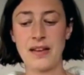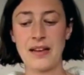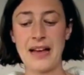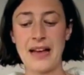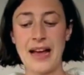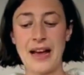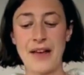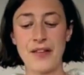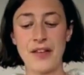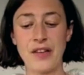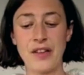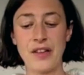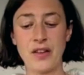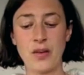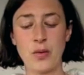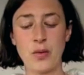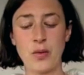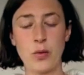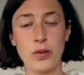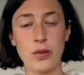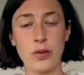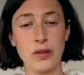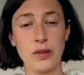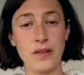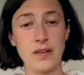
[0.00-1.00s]
having the
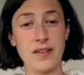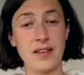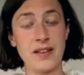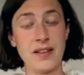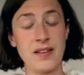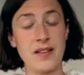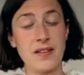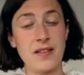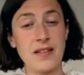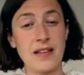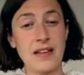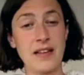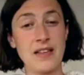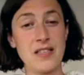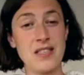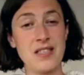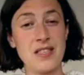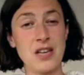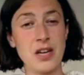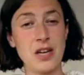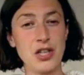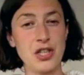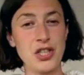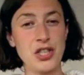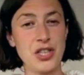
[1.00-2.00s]
oils, they're
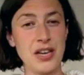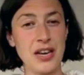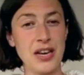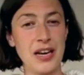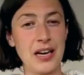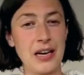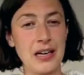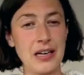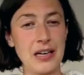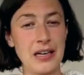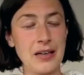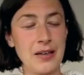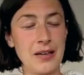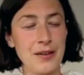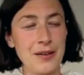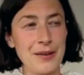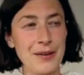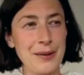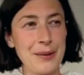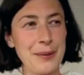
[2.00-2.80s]
such a